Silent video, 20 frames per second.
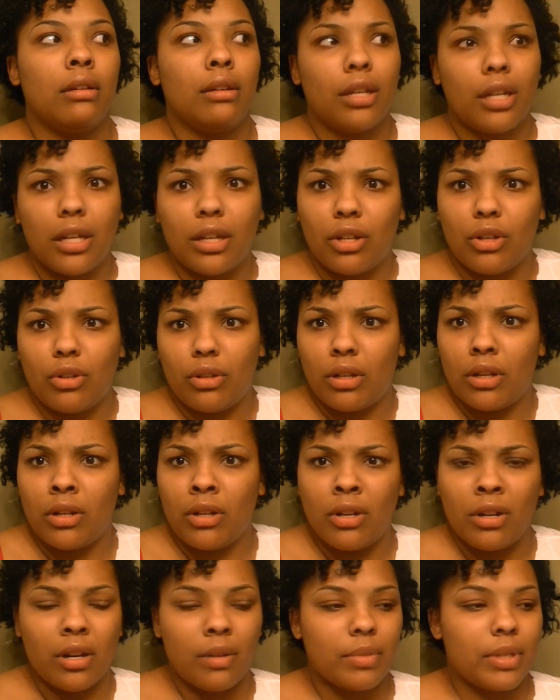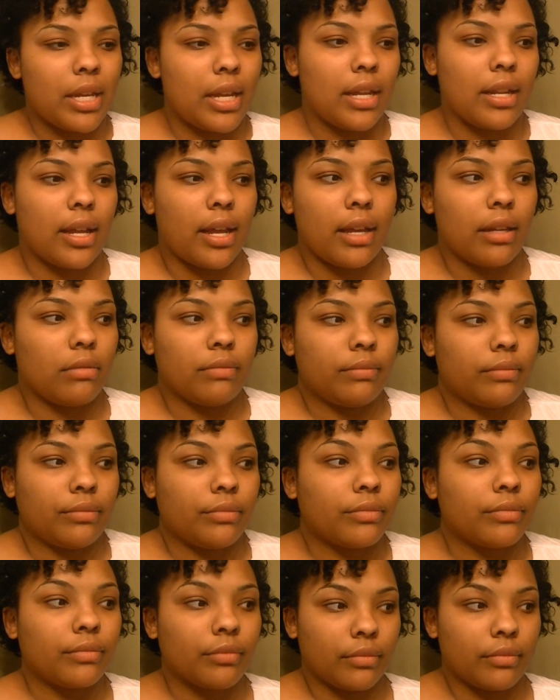You know what I'm saying? Like,
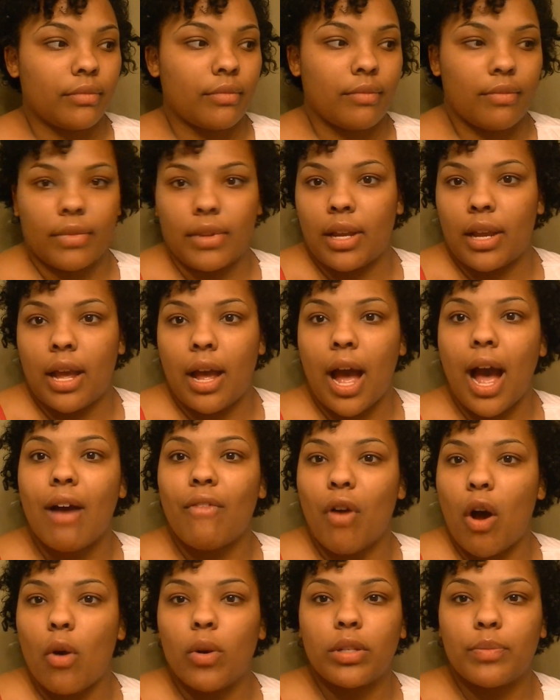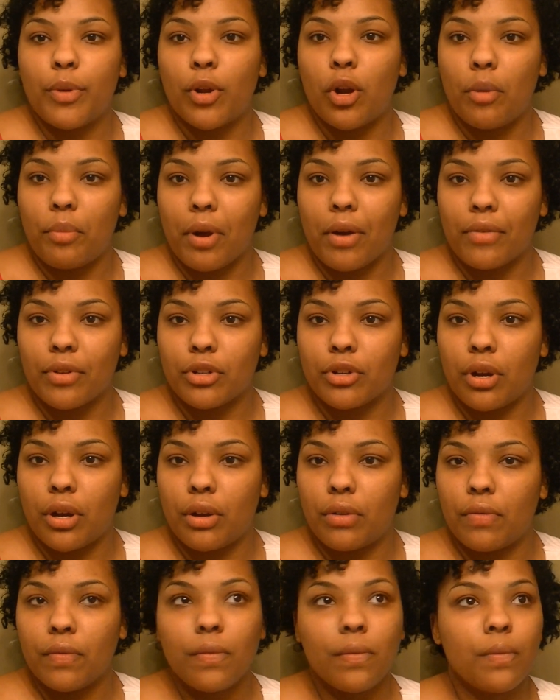I've always been on birth control,